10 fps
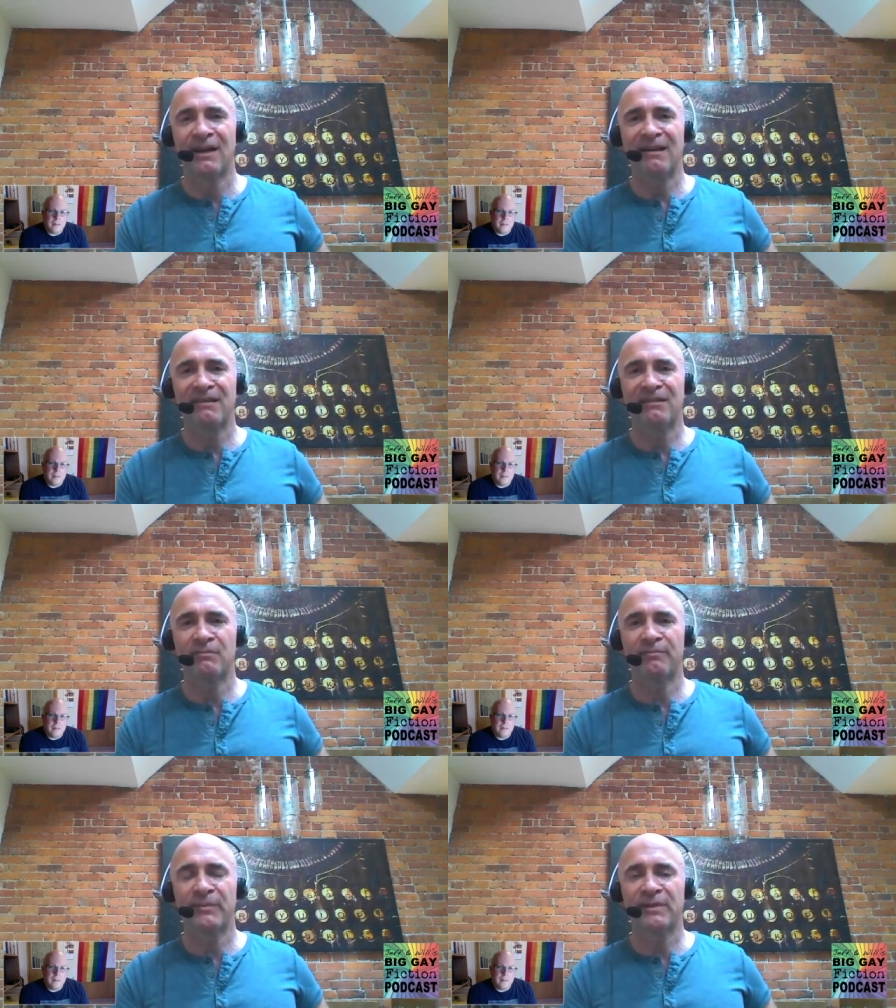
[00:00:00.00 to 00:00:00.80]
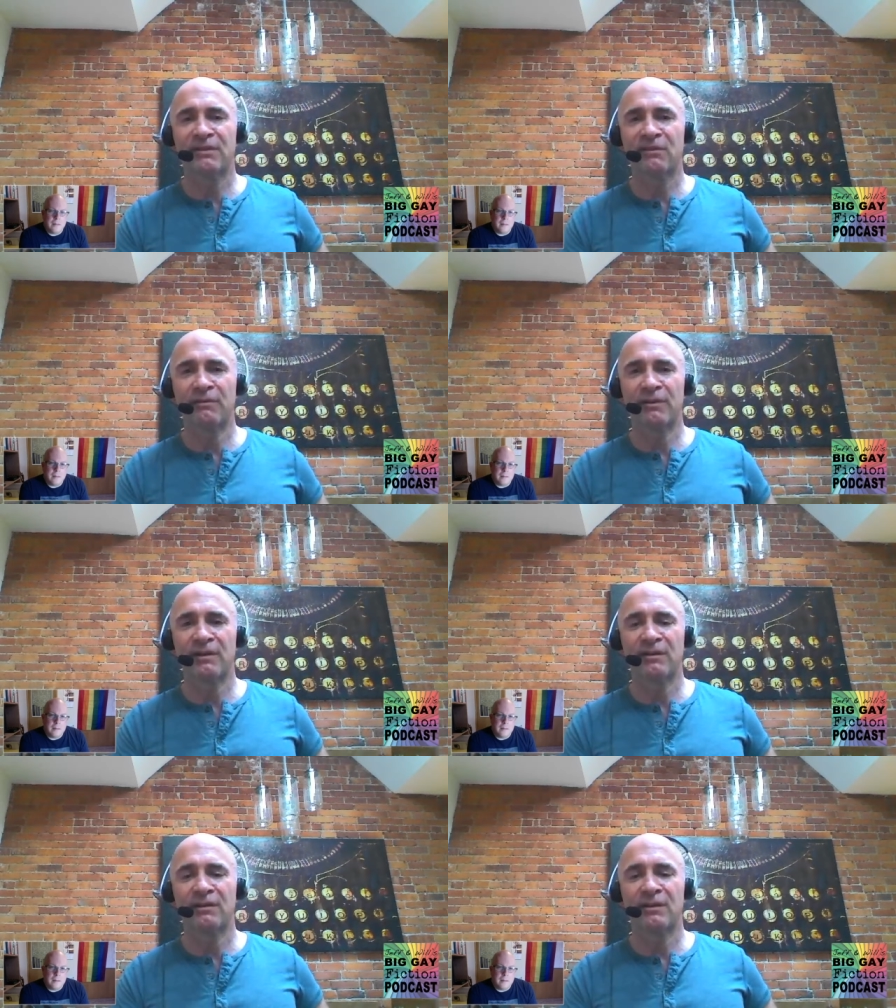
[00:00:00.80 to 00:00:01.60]
has some sort of
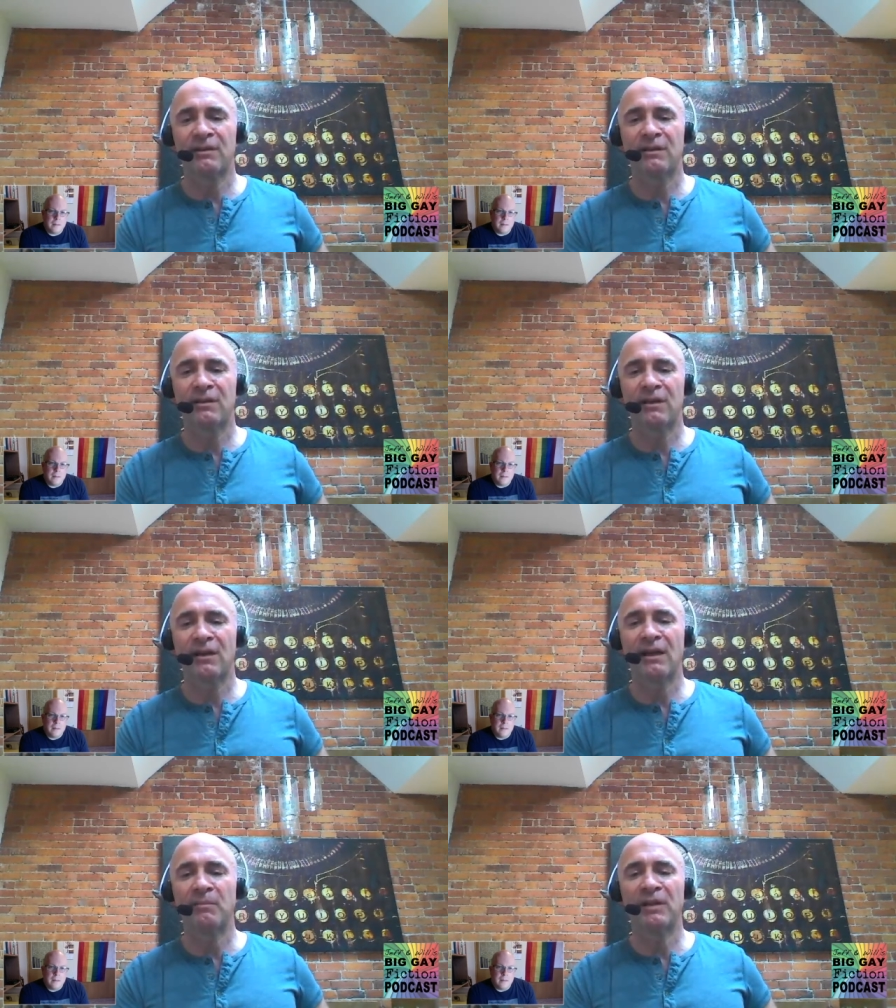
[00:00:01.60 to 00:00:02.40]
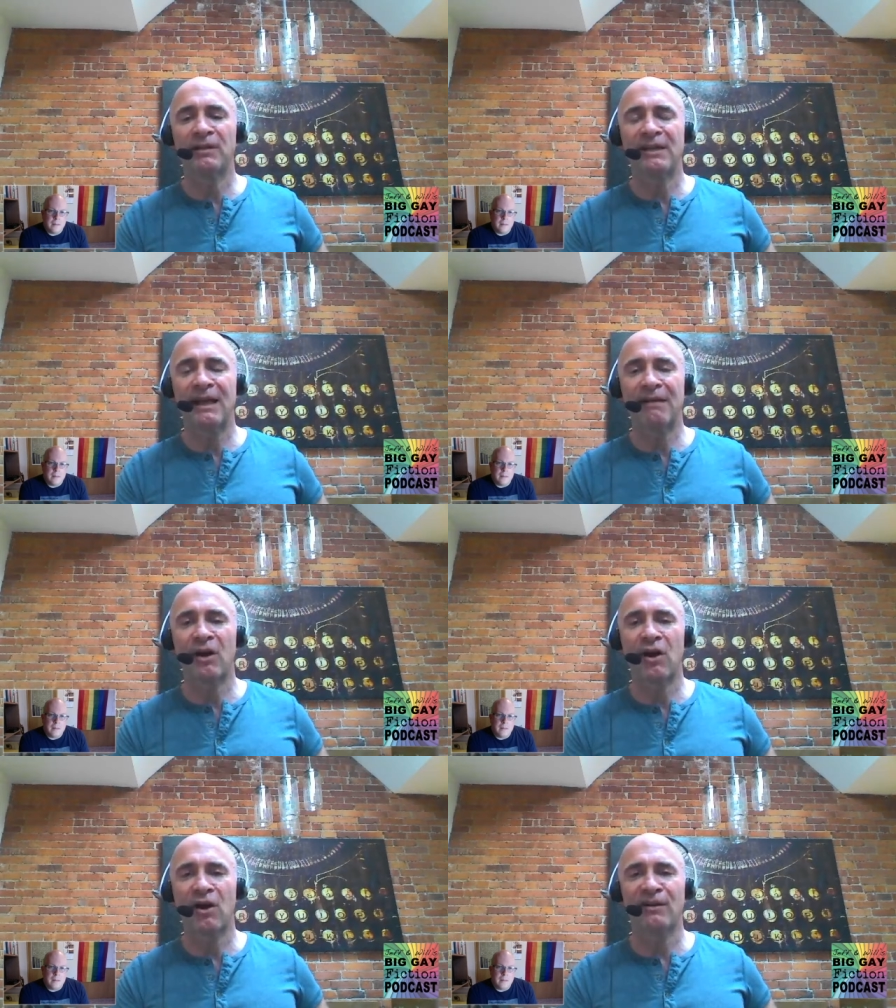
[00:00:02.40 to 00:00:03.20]
an ability to have a
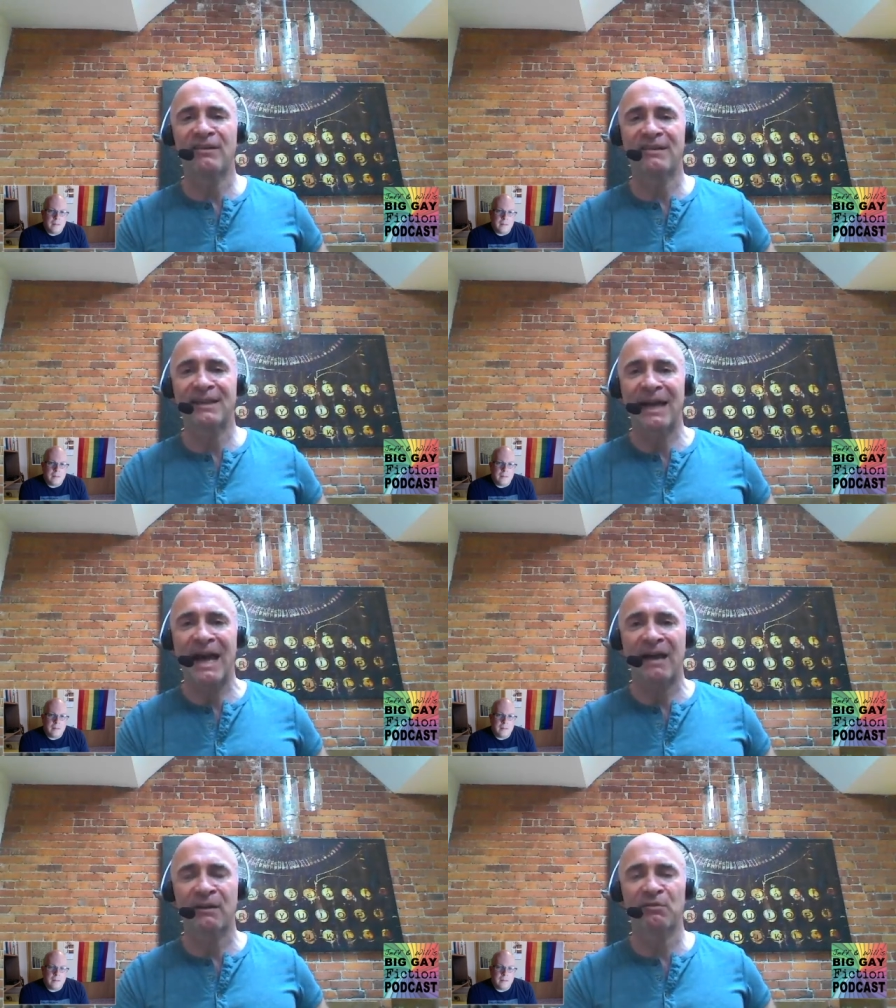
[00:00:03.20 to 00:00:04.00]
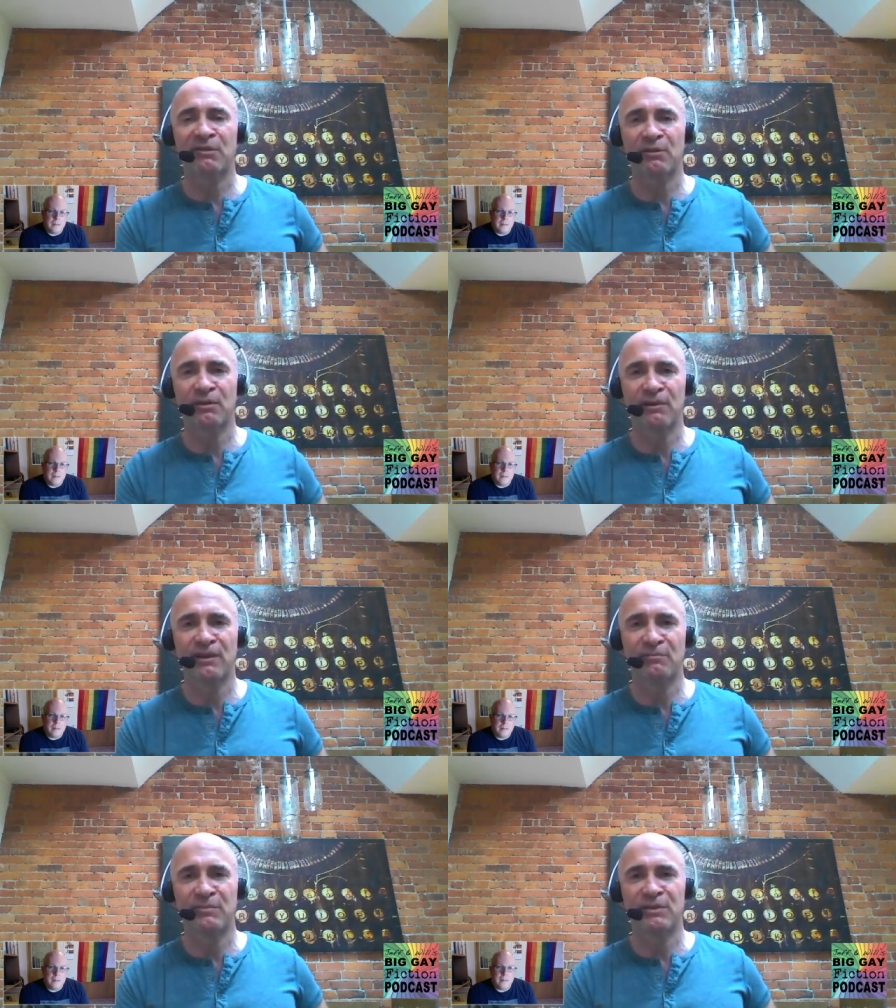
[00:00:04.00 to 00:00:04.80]
hard staccato sort of
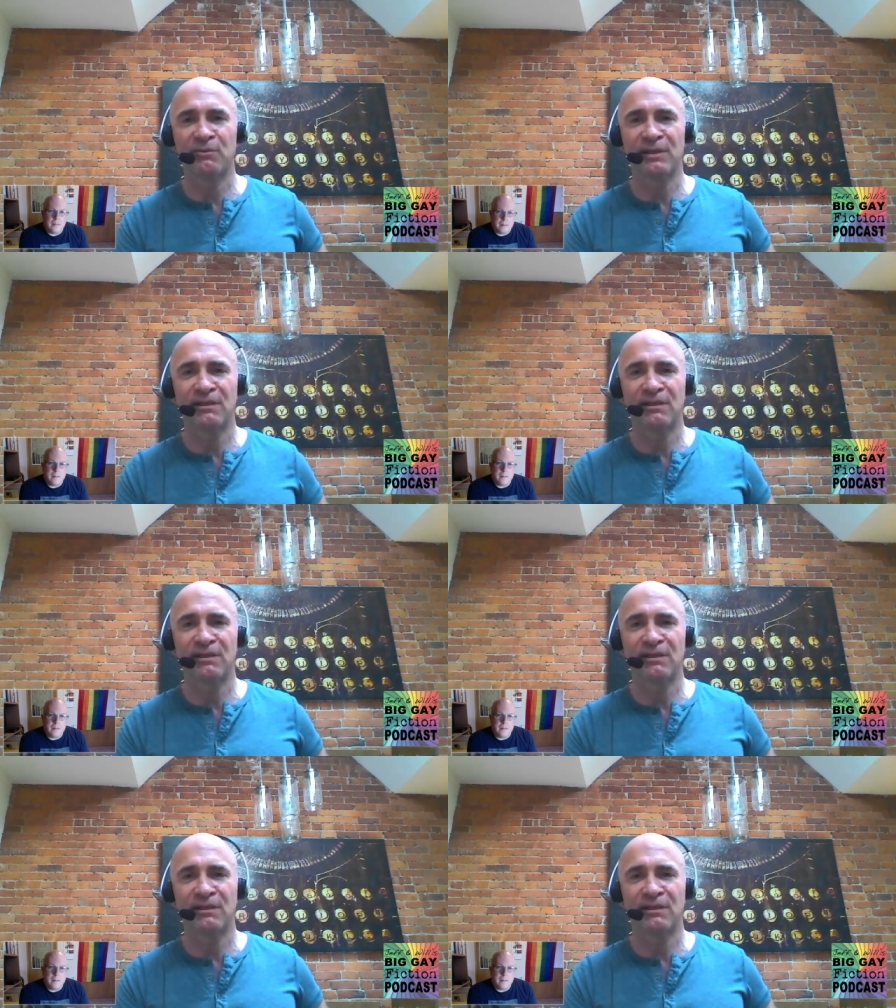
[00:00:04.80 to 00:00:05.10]
rhythm to it,